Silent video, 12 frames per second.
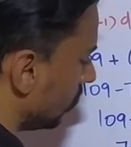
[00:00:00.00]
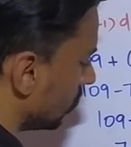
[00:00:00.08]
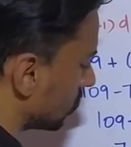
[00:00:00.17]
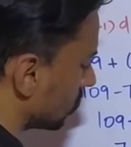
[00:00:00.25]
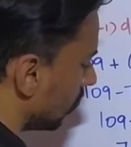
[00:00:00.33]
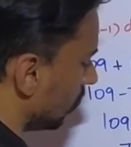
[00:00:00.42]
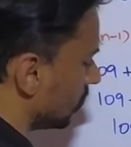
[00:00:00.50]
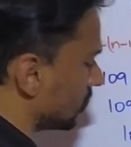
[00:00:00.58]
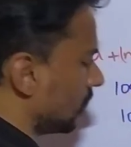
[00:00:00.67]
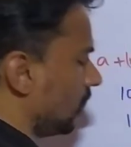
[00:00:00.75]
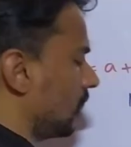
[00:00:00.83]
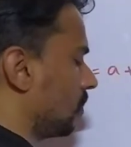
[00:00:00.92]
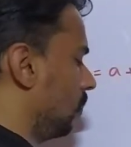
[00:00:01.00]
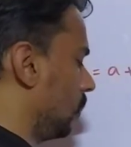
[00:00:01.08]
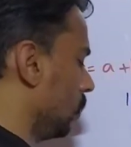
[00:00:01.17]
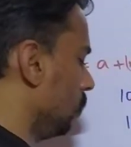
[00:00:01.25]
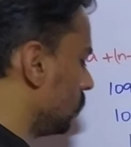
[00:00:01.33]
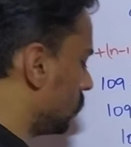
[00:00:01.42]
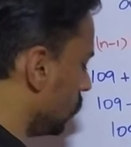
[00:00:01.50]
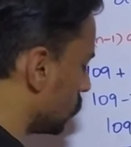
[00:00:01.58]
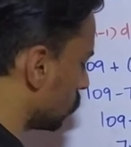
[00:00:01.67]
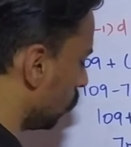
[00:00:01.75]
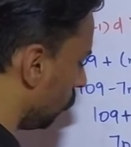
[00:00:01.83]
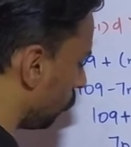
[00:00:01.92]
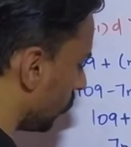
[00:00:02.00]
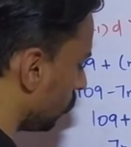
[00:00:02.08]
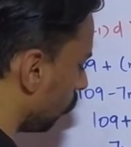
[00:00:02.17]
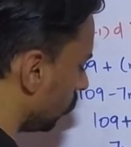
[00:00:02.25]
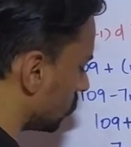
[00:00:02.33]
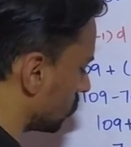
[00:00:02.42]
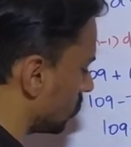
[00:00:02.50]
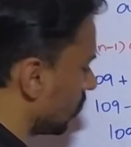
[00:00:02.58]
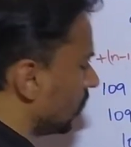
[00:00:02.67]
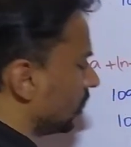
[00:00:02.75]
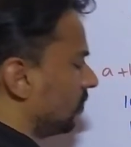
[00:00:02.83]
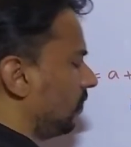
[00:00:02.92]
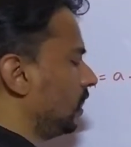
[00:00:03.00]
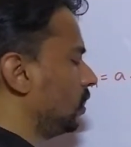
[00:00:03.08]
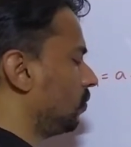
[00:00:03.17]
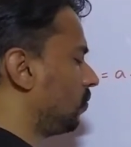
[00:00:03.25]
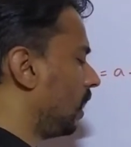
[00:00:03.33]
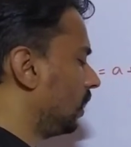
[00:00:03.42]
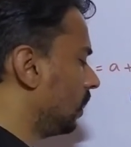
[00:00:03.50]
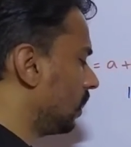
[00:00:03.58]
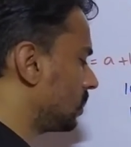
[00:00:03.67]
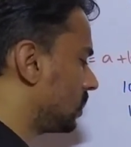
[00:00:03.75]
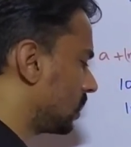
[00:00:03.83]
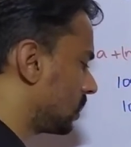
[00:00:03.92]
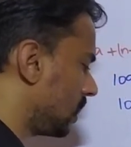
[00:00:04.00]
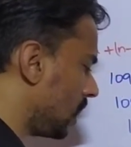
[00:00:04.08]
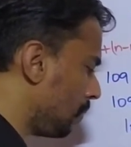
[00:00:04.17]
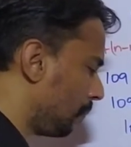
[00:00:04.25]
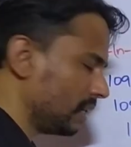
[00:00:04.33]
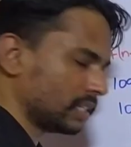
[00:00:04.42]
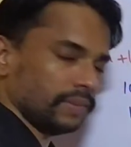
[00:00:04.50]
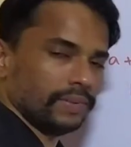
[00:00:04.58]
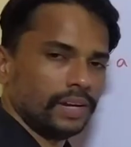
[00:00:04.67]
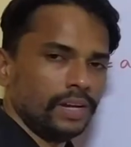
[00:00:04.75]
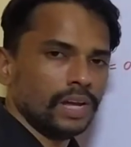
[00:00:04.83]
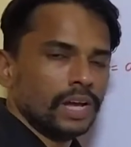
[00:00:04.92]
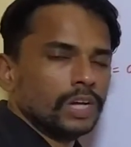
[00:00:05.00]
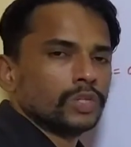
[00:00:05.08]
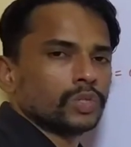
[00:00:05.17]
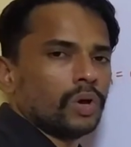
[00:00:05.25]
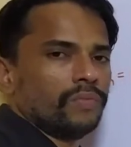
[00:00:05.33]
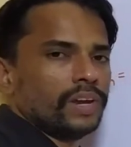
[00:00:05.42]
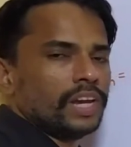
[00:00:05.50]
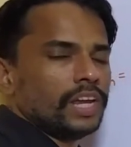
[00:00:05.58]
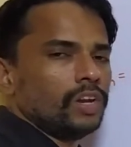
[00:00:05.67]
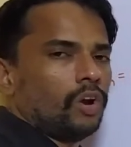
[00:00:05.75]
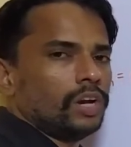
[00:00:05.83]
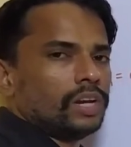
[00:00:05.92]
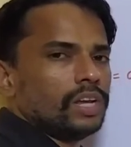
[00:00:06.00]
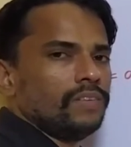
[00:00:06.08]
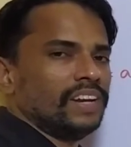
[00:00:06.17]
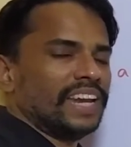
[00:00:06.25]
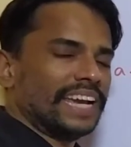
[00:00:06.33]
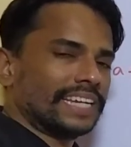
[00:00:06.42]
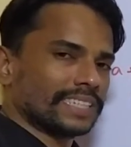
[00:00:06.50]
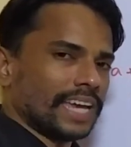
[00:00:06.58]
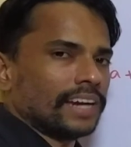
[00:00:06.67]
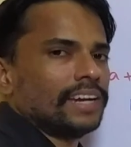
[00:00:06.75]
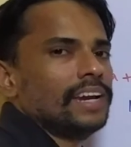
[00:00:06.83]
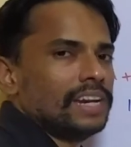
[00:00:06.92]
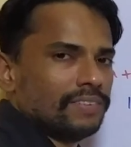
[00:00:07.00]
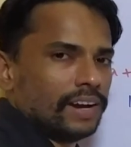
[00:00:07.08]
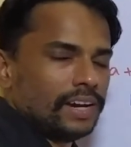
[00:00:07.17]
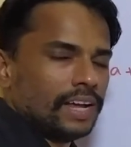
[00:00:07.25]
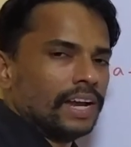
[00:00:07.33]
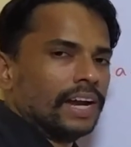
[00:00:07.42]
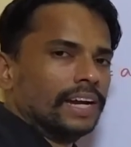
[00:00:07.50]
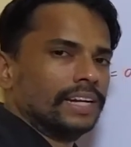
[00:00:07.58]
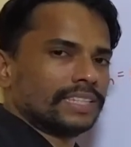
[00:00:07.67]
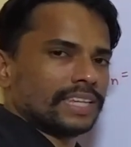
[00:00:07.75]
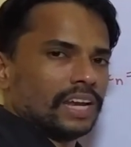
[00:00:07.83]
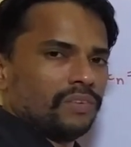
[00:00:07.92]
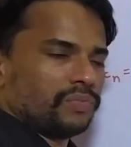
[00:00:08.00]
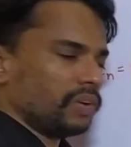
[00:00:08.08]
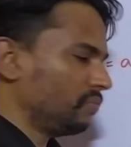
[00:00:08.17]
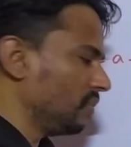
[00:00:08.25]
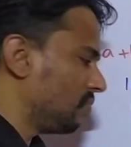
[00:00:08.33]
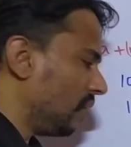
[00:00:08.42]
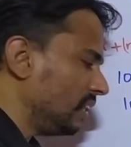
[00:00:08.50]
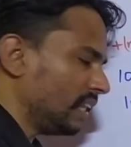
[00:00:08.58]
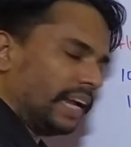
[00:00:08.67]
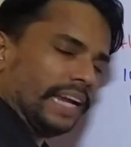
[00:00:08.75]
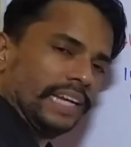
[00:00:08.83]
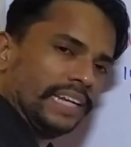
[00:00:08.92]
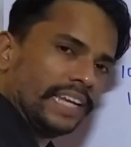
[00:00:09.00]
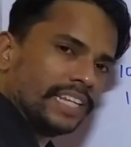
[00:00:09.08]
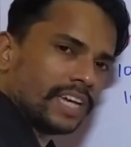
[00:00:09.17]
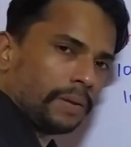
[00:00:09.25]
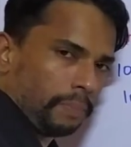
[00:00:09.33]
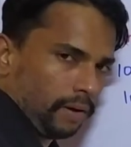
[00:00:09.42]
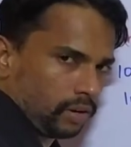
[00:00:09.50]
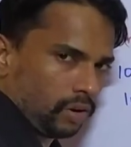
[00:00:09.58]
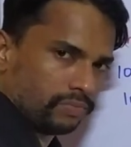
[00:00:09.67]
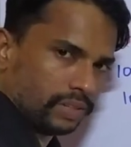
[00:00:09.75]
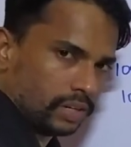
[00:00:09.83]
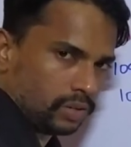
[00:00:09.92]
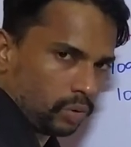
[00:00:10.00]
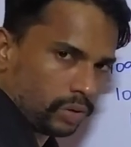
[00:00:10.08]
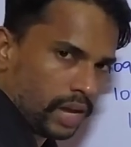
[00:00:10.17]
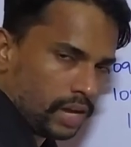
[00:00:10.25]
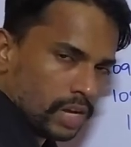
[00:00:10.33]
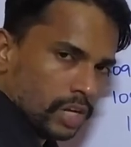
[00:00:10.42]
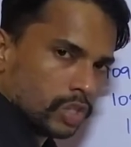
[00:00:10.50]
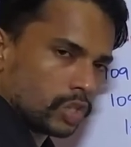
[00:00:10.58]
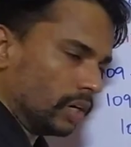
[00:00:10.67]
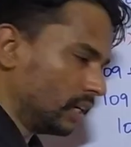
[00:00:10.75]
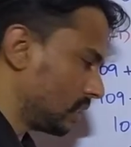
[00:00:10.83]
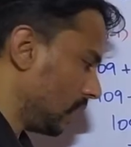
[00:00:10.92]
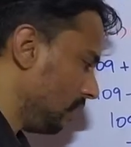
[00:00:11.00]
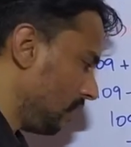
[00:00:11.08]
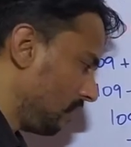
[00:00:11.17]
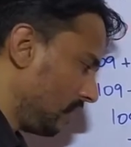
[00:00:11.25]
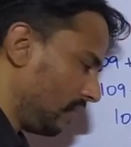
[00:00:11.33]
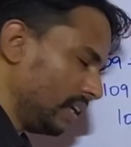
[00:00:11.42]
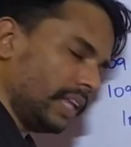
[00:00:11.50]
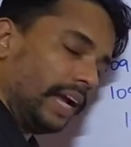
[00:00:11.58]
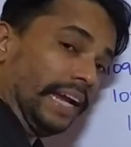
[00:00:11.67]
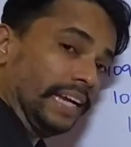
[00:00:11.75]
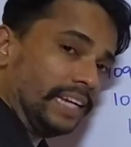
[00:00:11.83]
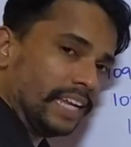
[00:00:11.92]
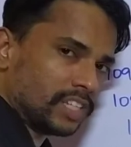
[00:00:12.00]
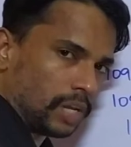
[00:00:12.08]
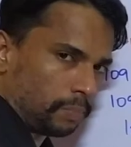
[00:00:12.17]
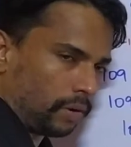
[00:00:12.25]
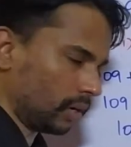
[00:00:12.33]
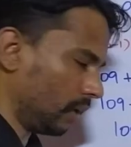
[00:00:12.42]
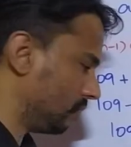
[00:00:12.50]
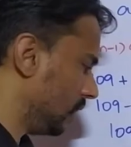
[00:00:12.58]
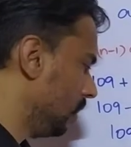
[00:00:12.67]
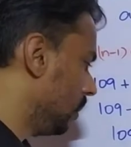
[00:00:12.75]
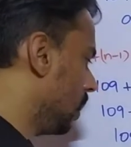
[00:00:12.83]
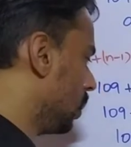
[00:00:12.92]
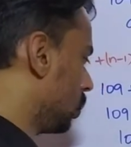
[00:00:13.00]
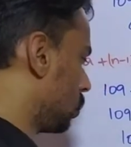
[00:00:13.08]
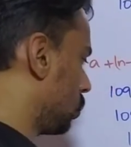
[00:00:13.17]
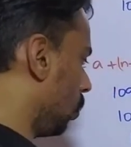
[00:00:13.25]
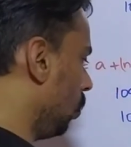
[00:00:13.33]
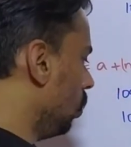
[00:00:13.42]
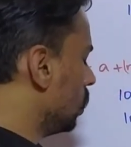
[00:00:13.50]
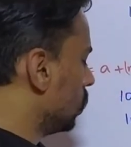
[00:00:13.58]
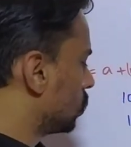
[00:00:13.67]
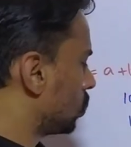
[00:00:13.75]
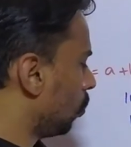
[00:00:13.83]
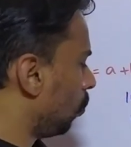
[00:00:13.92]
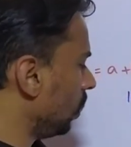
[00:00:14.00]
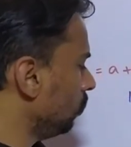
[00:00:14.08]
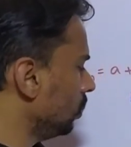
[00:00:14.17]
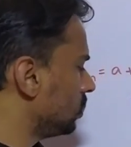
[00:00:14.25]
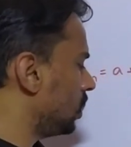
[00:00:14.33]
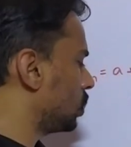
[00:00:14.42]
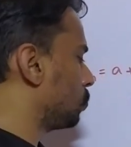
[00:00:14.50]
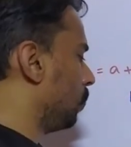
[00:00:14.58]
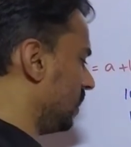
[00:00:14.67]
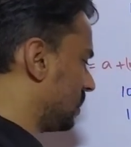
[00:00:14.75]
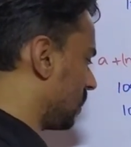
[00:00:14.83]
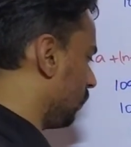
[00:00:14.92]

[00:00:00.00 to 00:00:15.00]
n is less than or equal to, just go find what is the value of 116 by 7. So we need not even exactly divide. It is enough if we find the integer part of that. Okay, so it is enough if we find the integer part of that. So 116 by